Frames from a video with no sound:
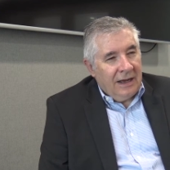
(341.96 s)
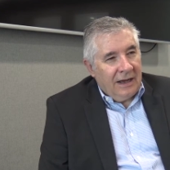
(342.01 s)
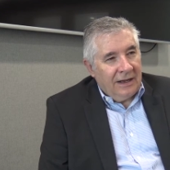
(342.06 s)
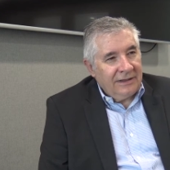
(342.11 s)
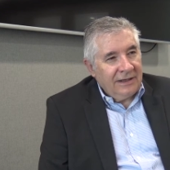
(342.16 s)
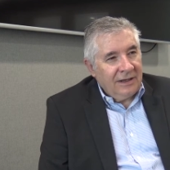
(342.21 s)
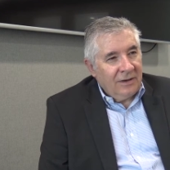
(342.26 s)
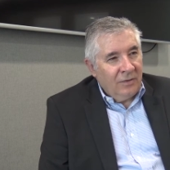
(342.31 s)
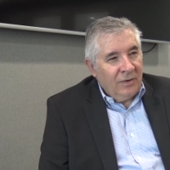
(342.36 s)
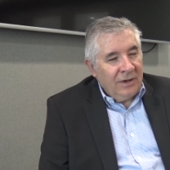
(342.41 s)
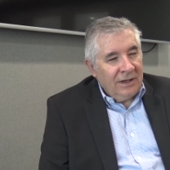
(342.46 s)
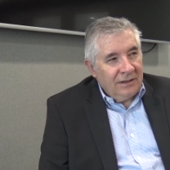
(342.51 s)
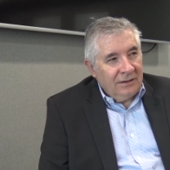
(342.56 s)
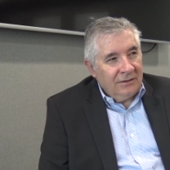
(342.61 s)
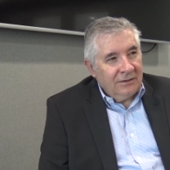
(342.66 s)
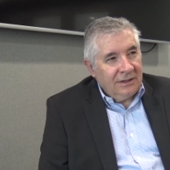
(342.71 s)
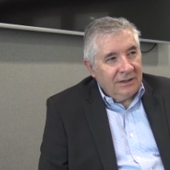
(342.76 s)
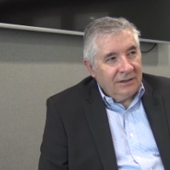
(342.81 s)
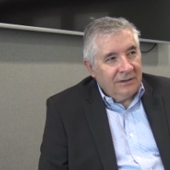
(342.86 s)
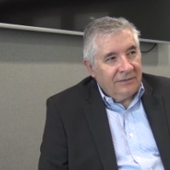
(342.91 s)
I think we're
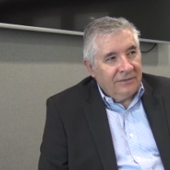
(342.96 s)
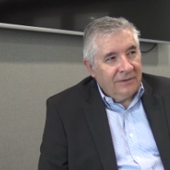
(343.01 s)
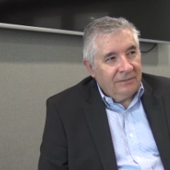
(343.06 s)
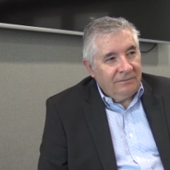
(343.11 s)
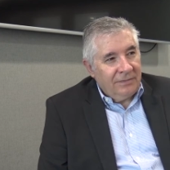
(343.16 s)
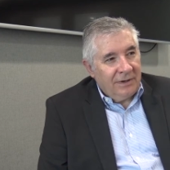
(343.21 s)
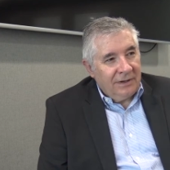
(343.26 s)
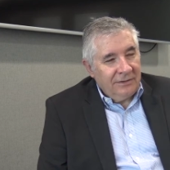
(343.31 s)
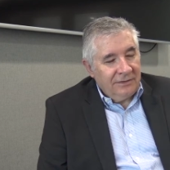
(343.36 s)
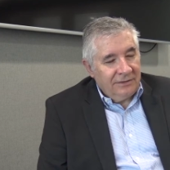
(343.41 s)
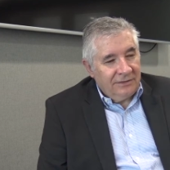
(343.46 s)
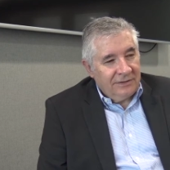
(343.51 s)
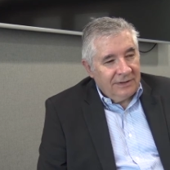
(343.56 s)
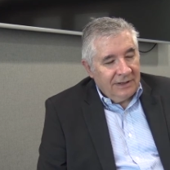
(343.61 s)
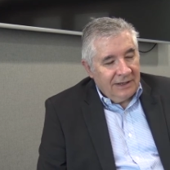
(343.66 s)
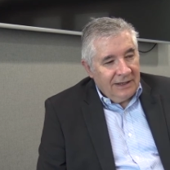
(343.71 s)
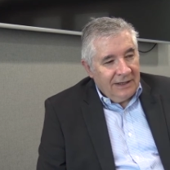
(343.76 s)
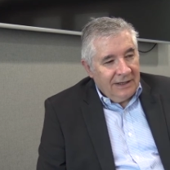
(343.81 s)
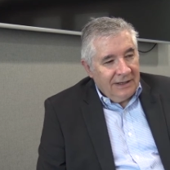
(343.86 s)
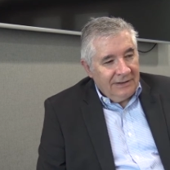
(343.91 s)
looking for
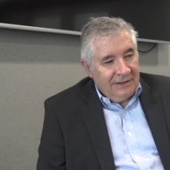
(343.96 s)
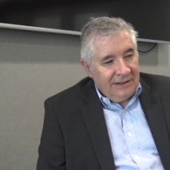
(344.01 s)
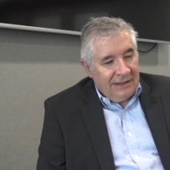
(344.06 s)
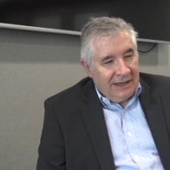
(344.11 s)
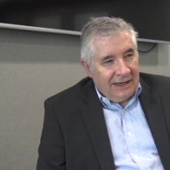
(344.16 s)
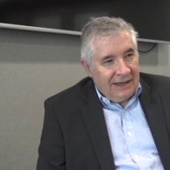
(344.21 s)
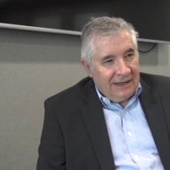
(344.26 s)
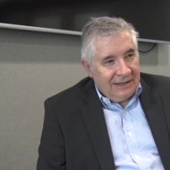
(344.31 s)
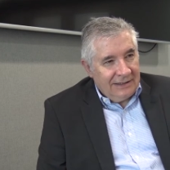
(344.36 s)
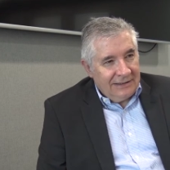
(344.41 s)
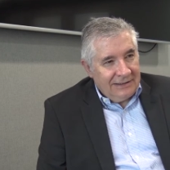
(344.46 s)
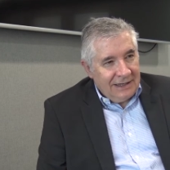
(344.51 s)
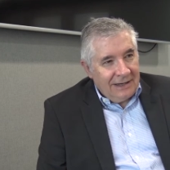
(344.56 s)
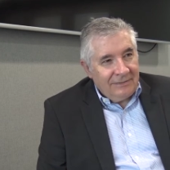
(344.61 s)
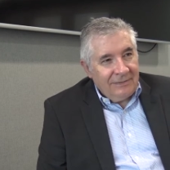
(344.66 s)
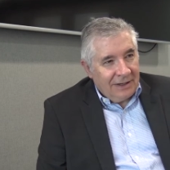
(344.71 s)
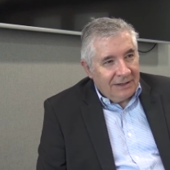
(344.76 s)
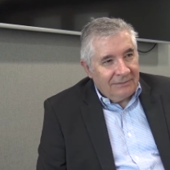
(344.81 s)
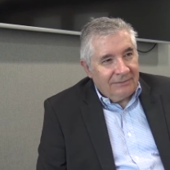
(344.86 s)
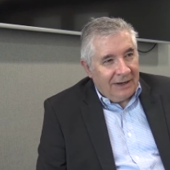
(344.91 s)
both the
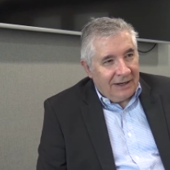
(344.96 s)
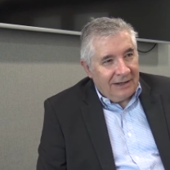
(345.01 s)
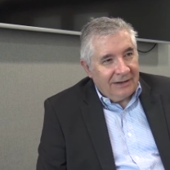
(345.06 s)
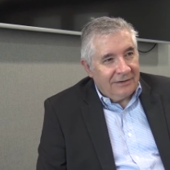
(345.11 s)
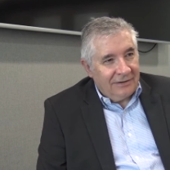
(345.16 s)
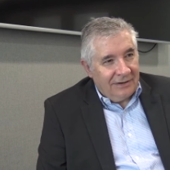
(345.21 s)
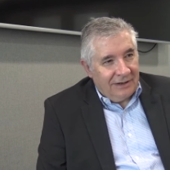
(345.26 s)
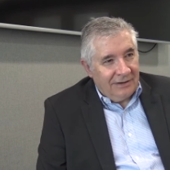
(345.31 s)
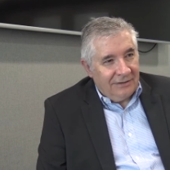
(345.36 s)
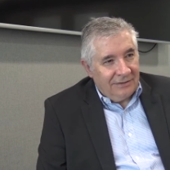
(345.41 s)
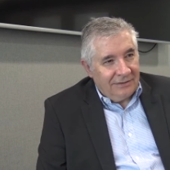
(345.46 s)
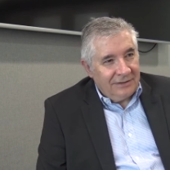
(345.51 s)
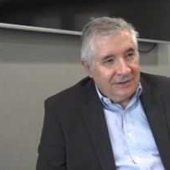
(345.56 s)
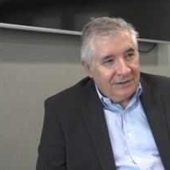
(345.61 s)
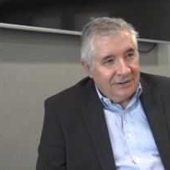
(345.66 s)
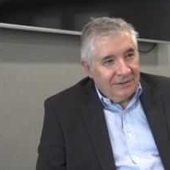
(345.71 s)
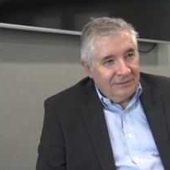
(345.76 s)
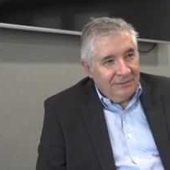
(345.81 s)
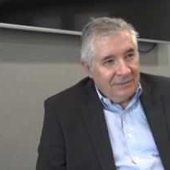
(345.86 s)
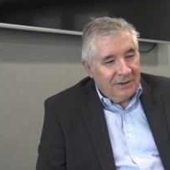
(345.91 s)
academic background,
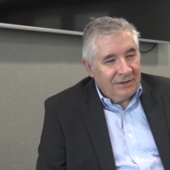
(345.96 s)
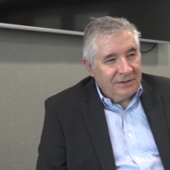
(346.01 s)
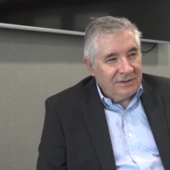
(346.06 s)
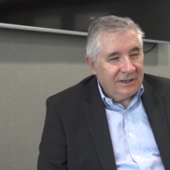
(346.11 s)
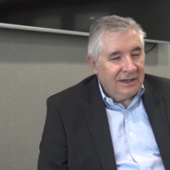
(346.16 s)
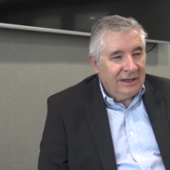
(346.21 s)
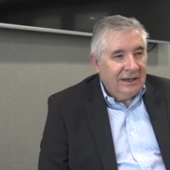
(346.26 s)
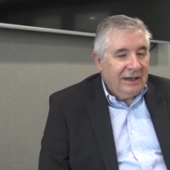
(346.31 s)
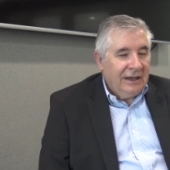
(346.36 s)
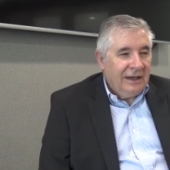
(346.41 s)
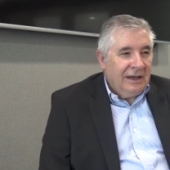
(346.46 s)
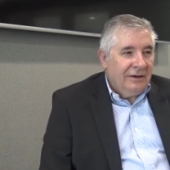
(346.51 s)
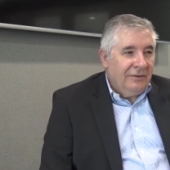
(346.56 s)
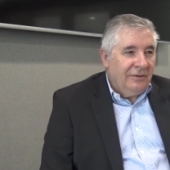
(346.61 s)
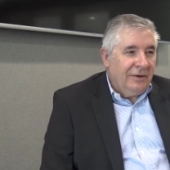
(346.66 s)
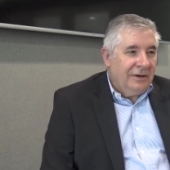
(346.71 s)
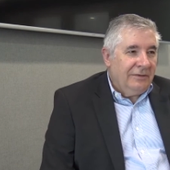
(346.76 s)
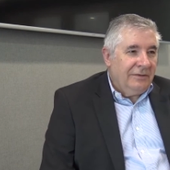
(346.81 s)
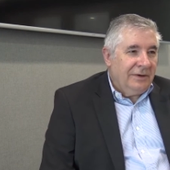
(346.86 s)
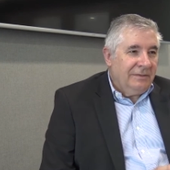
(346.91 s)
because
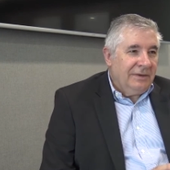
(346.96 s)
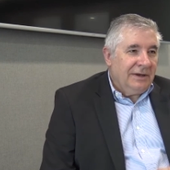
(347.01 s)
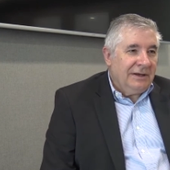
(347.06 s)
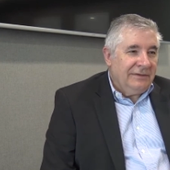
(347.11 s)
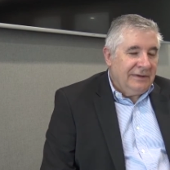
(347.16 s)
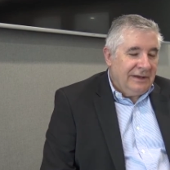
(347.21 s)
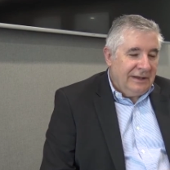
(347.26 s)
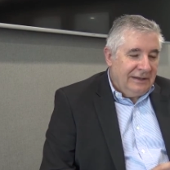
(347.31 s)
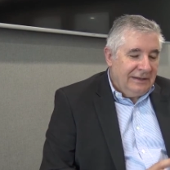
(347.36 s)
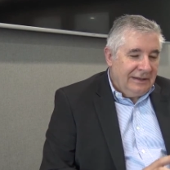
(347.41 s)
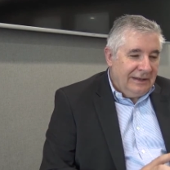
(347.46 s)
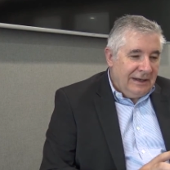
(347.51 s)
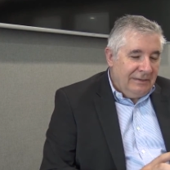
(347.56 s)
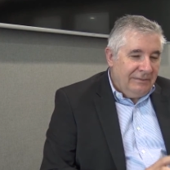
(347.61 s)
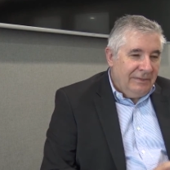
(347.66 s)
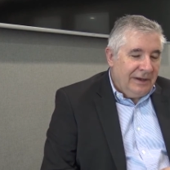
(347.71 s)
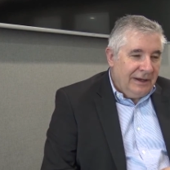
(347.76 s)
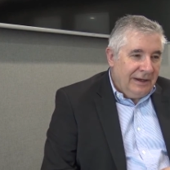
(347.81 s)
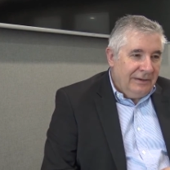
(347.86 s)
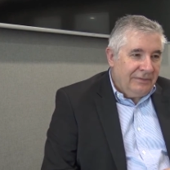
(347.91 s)
we believe that
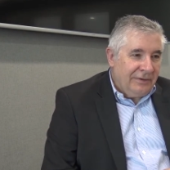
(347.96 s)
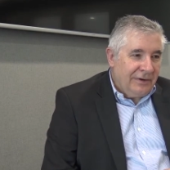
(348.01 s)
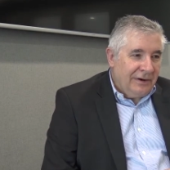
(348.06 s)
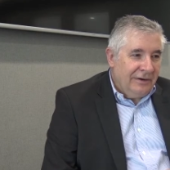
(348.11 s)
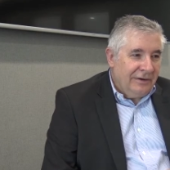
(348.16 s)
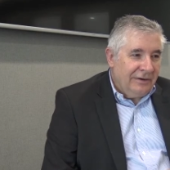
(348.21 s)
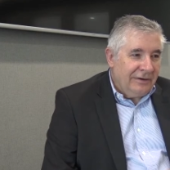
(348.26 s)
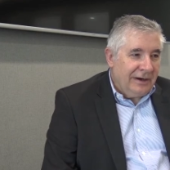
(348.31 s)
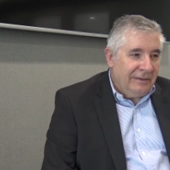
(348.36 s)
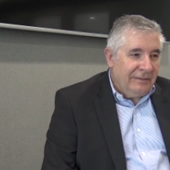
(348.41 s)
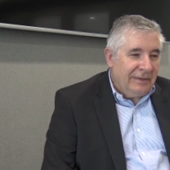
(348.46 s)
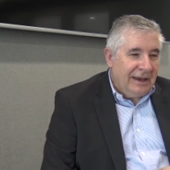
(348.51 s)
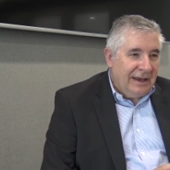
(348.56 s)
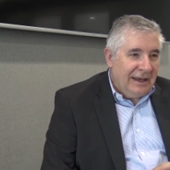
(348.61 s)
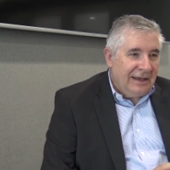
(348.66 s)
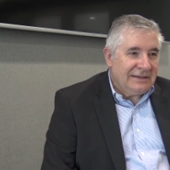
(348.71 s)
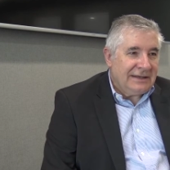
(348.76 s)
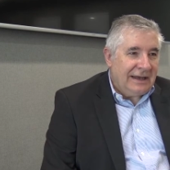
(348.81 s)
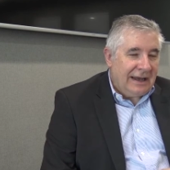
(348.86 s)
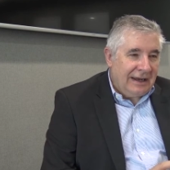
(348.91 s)
an MBA programme
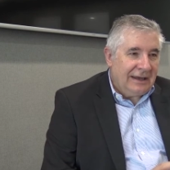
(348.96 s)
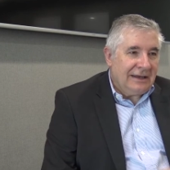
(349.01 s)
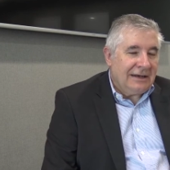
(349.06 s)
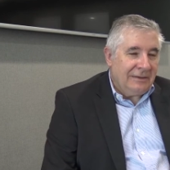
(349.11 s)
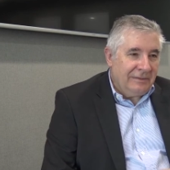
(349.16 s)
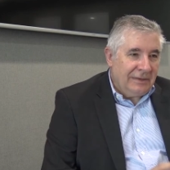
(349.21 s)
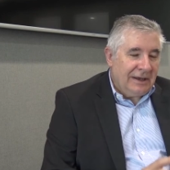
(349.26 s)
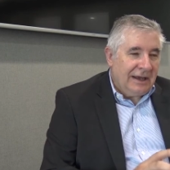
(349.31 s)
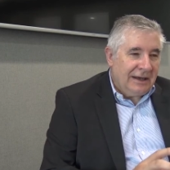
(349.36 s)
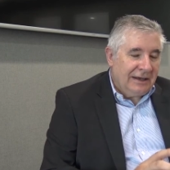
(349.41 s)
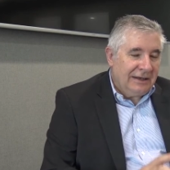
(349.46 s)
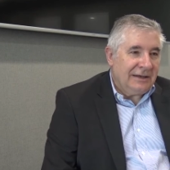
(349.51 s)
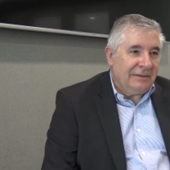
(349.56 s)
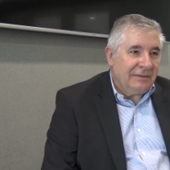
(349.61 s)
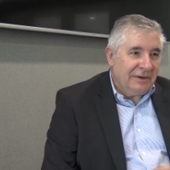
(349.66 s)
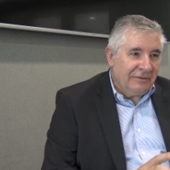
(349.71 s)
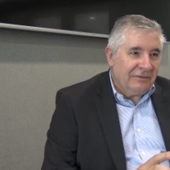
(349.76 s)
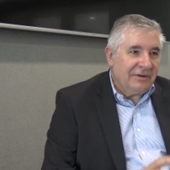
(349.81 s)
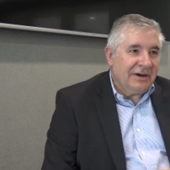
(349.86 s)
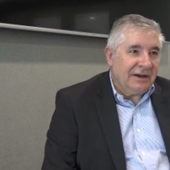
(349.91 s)
has
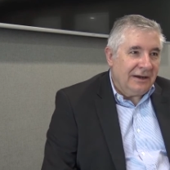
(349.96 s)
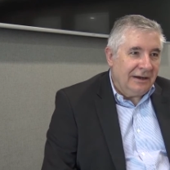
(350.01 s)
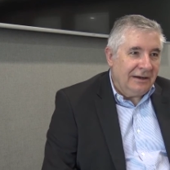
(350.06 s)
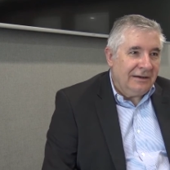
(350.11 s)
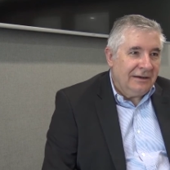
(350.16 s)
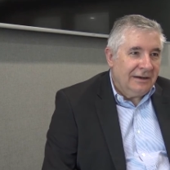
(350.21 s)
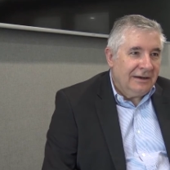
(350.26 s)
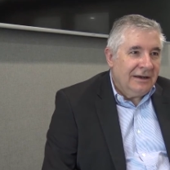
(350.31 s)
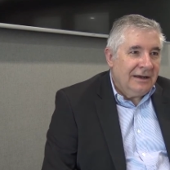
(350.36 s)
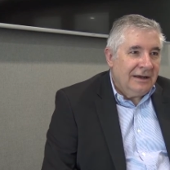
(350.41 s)
academic rigour,